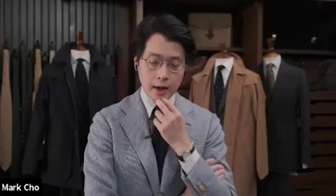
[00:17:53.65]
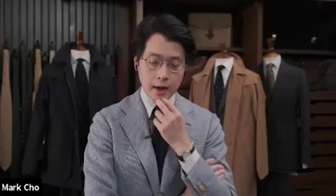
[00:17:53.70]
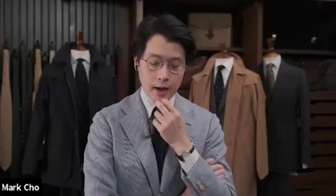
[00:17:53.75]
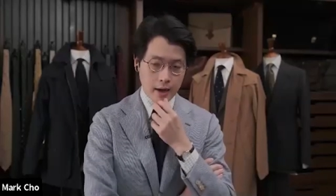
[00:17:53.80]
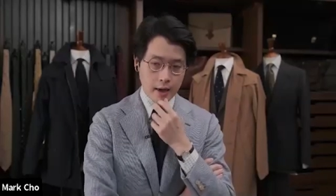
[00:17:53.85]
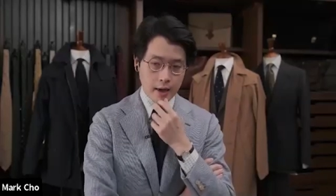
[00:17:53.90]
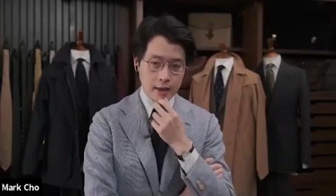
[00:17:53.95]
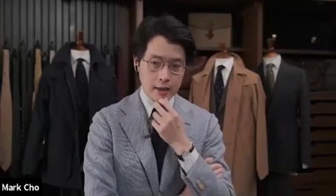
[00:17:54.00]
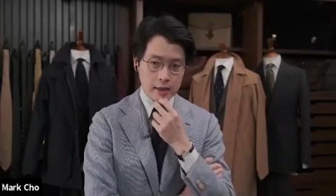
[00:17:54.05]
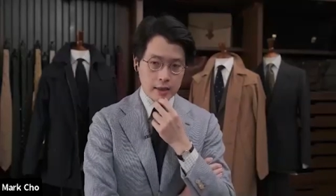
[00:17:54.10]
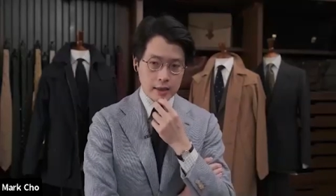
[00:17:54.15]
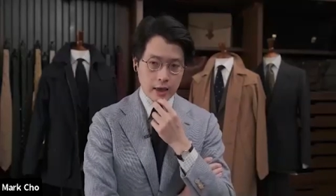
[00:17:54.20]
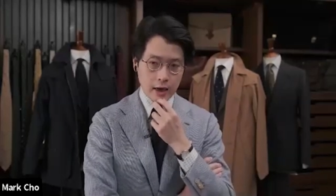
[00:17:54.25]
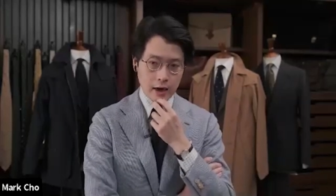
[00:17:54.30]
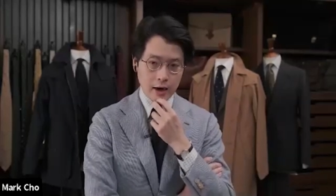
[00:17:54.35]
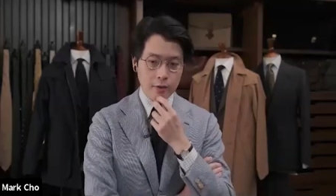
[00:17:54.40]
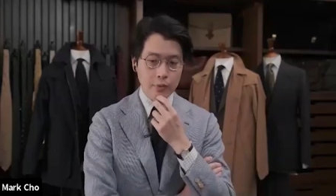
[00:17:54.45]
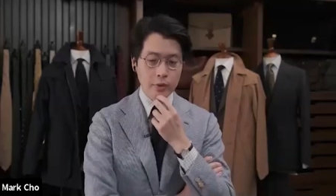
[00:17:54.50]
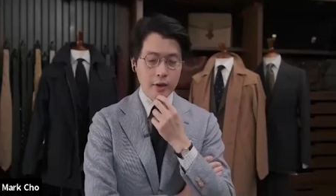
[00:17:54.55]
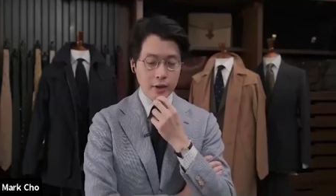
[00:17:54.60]
and
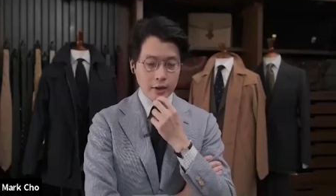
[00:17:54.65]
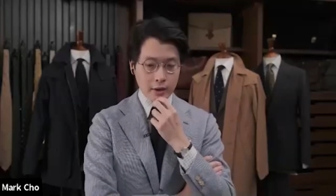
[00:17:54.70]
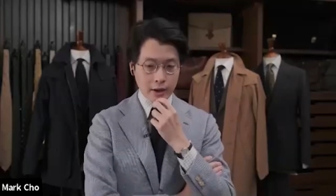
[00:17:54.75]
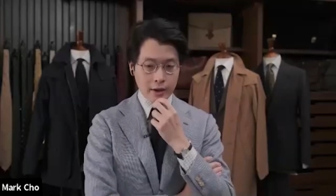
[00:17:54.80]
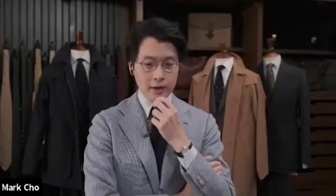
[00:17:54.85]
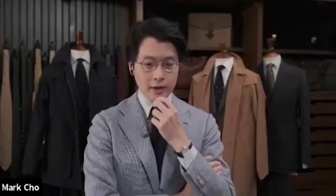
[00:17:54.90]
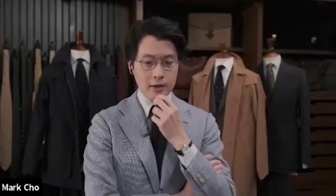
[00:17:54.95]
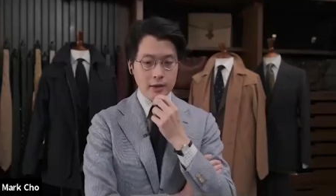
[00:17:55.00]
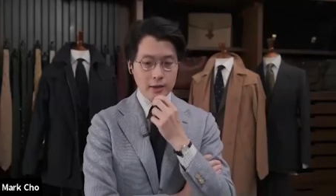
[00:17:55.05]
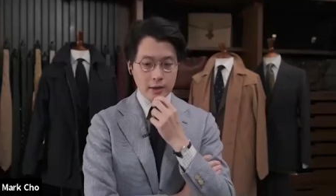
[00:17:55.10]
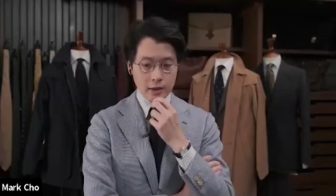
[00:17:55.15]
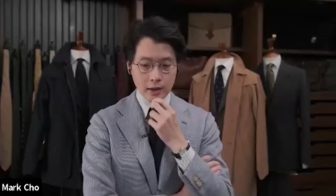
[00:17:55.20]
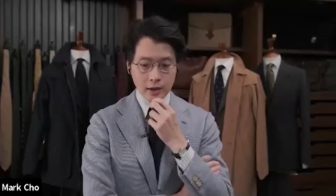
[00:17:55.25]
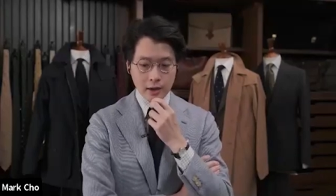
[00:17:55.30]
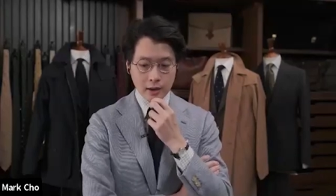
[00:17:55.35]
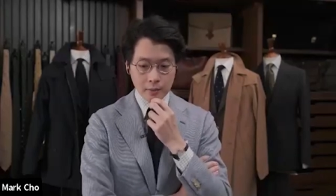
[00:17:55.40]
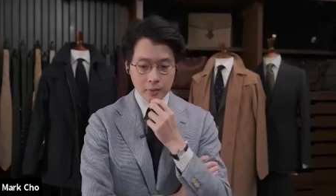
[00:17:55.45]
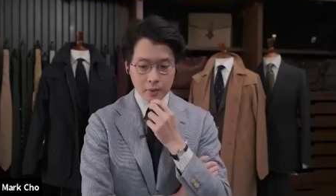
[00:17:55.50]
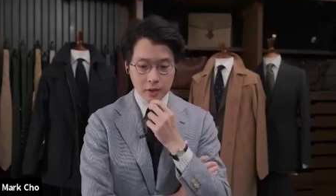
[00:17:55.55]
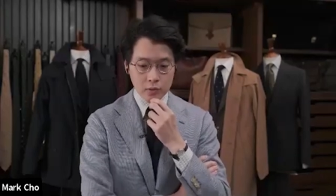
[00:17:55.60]
I really like it
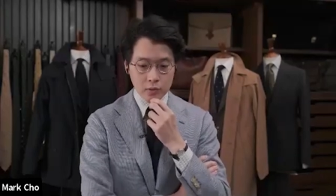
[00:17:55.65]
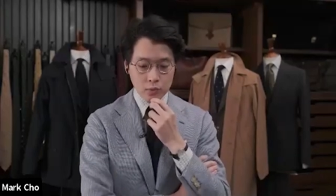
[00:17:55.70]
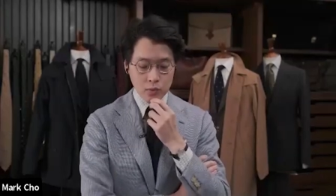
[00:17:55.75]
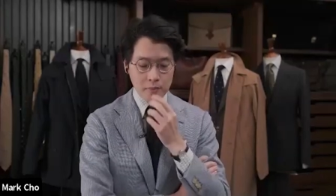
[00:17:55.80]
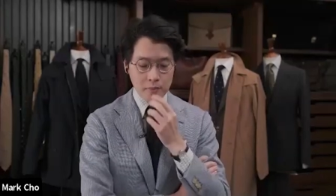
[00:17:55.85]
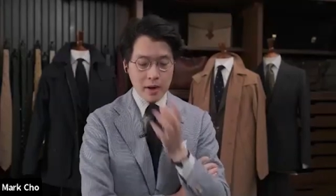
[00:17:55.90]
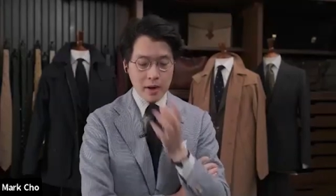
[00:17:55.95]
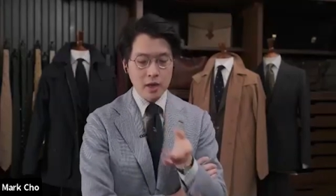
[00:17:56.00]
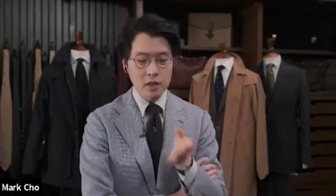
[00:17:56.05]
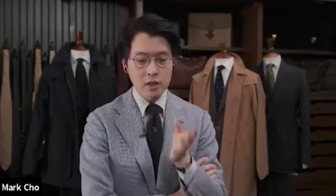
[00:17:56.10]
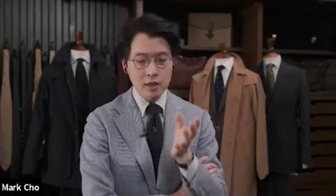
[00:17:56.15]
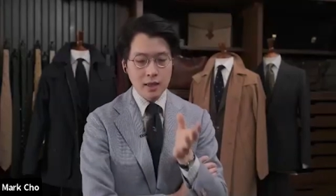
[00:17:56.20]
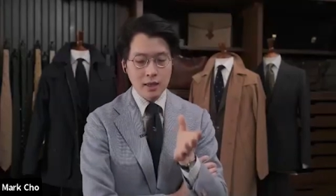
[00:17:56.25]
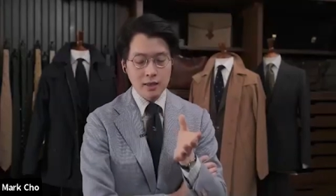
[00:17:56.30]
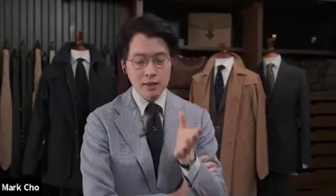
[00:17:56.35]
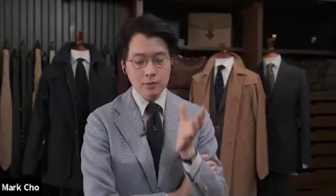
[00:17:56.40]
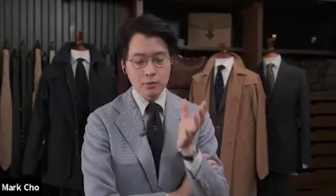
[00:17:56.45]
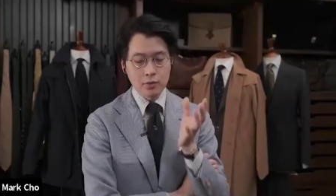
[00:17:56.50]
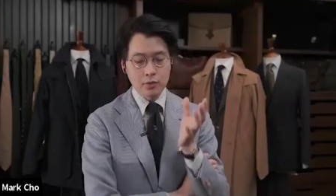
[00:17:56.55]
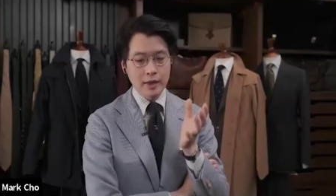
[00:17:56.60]
because um, we managed to
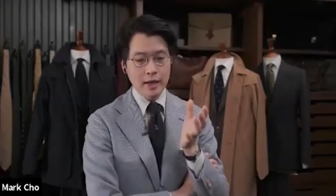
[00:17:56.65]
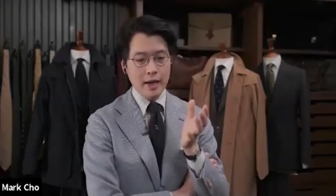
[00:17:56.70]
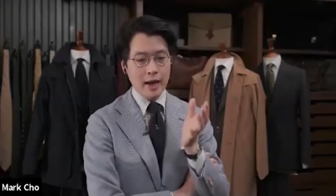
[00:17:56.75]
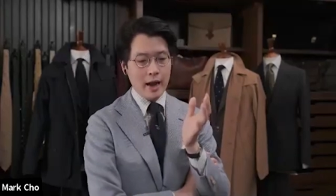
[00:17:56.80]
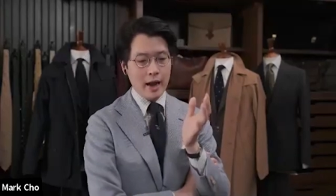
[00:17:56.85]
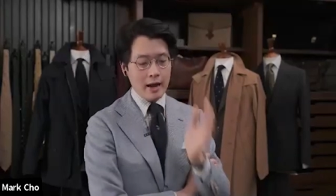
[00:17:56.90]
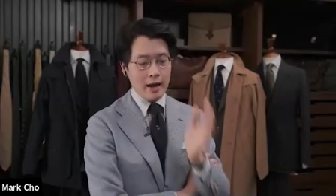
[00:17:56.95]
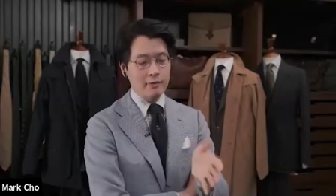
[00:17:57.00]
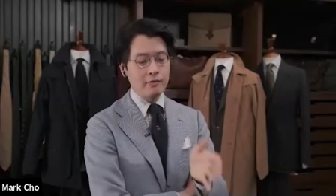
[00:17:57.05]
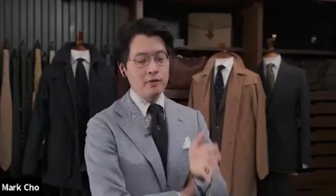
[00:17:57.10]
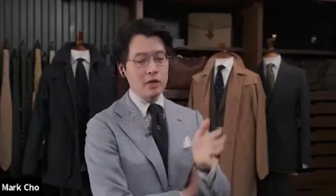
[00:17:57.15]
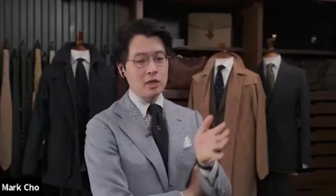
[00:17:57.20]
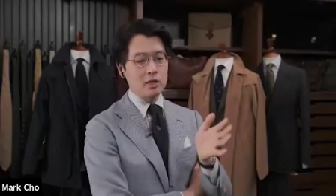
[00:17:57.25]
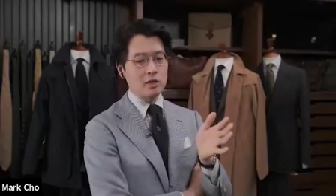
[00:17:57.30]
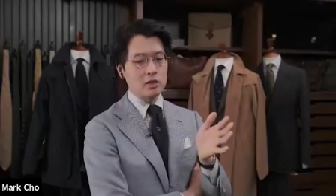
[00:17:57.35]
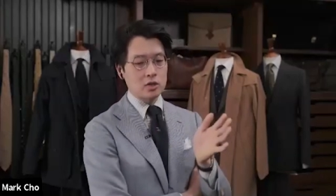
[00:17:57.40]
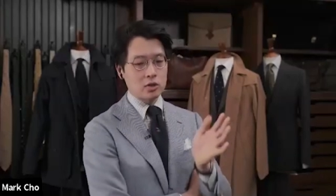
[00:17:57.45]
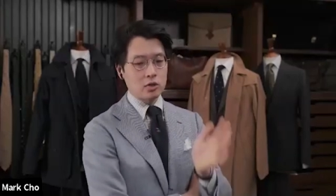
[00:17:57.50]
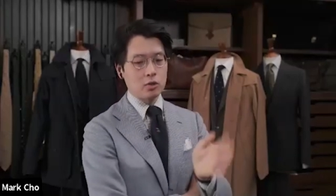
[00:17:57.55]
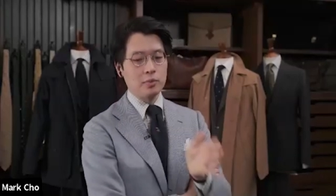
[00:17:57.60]
get some really heavy
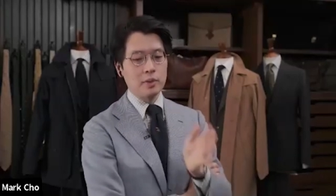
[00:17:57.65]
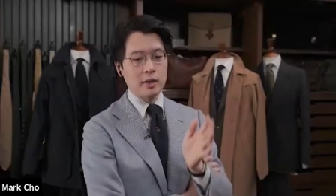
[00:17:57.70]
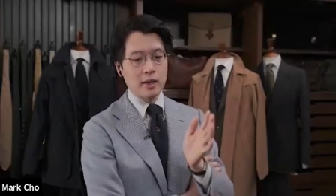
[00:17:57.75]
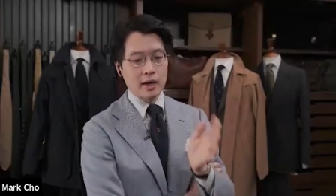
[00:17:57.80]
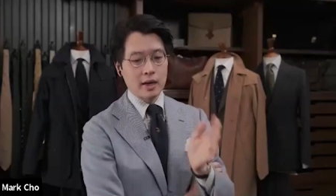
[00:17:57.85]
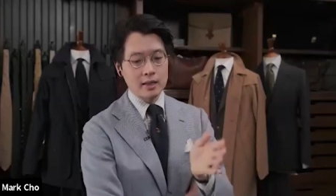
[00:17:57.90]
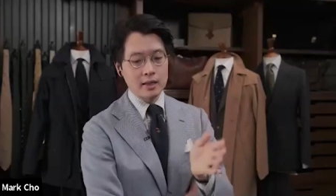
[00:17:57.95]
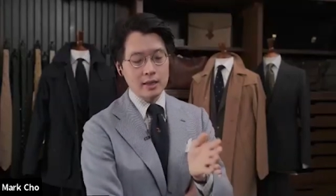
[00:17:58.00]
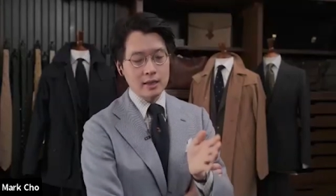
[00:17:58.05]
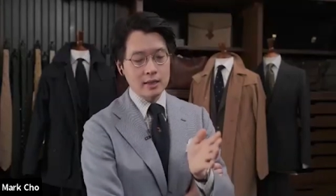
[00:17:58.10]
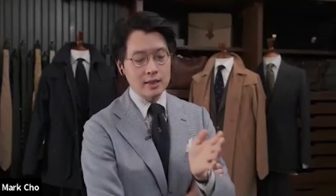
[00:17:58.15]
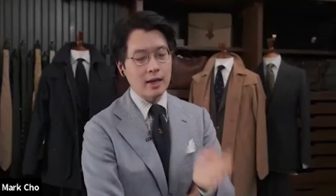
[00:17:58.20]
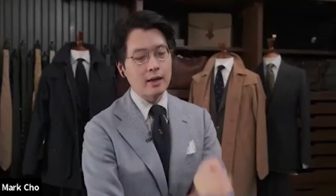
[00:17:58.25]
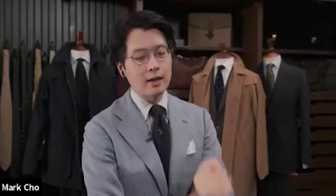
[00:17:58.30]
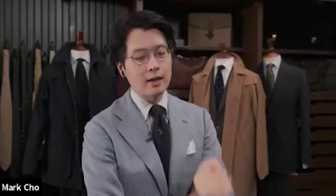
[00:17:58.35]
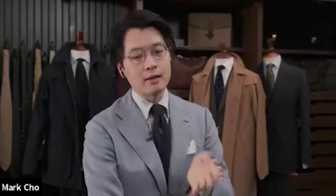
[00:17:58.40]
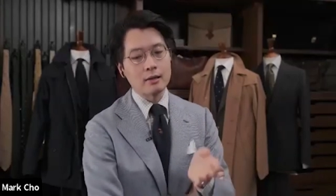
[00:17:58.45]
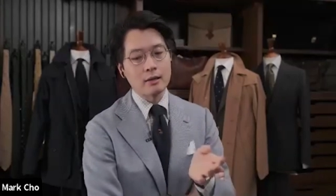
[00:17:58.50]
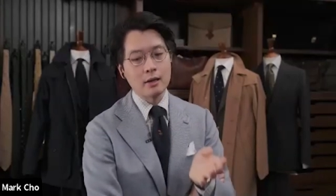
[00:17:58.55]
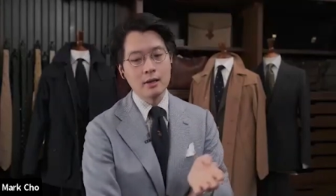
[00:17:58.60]
Solbiati
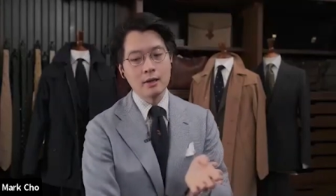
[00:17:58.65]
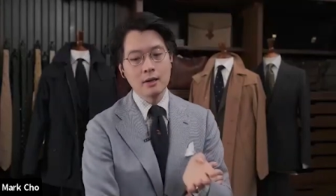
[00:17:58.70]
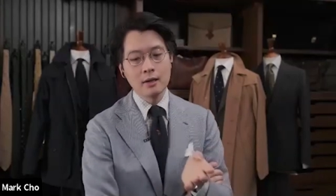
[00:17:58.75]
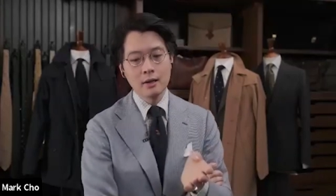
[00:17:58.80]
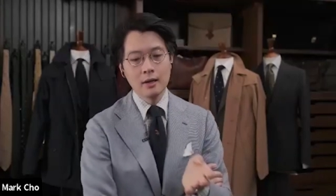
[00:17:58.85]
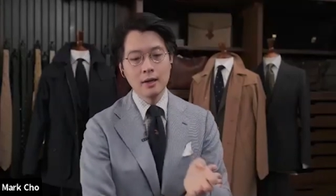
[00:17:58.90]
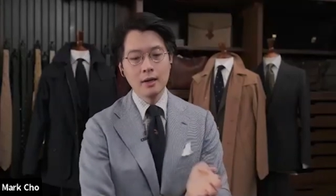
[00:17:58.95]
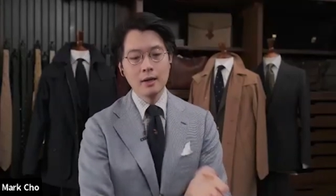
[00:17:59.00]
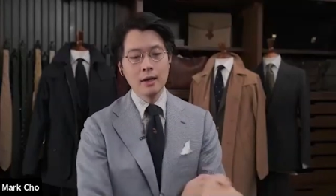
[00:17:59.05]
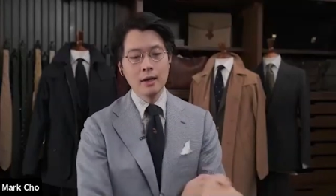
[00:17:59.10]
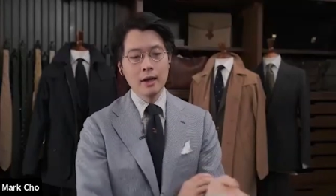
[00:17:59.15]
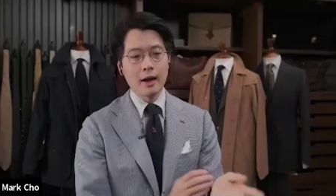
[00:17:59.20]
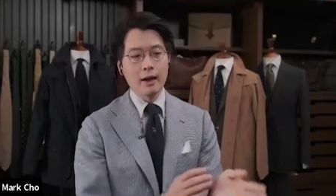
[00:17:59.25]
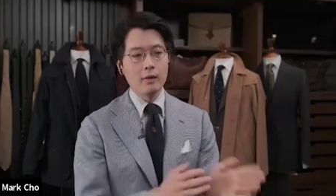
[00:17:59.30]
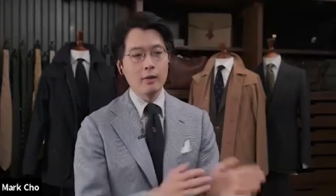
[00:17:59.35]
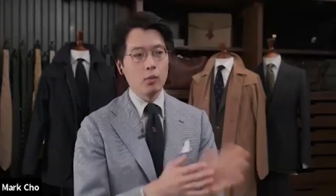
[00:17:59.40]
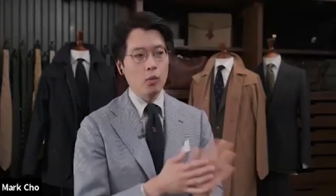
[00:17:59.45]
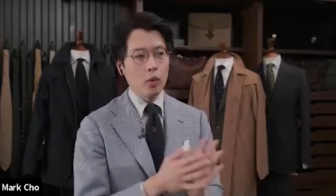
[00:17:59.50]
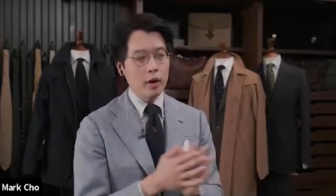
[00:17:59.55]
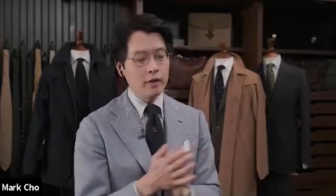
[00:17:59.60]
Italian linen,
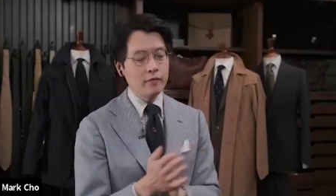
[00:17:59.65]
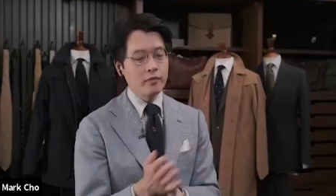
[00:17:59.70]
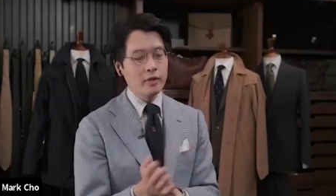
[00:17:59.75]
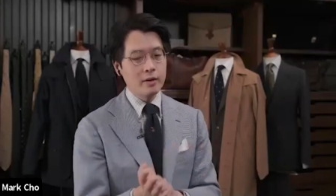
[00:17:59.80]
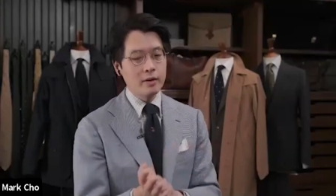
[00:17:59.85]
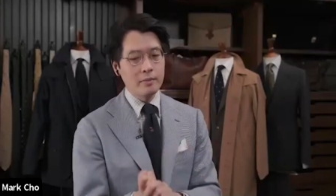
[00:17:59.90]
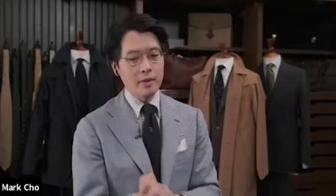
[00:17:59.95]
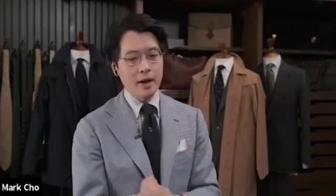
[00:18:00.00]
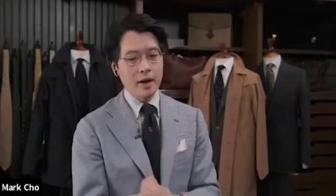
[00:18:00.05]
and one of them